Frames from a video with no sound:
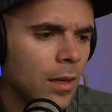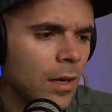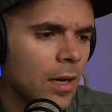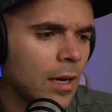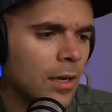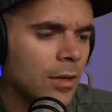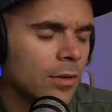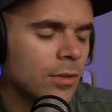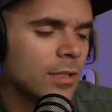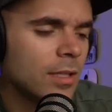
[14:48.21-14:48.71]

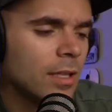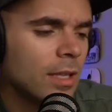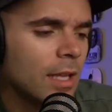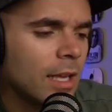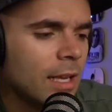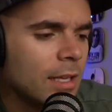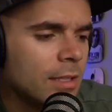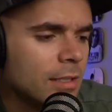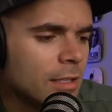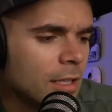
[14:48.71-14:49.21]
Hires
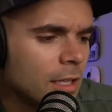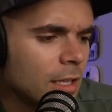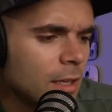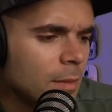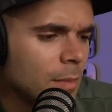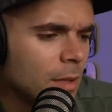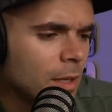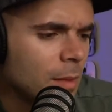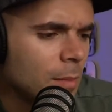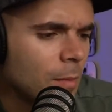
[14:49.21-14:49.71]
lazy
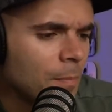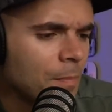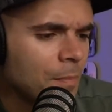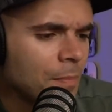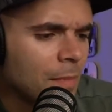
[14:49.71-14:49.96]
people.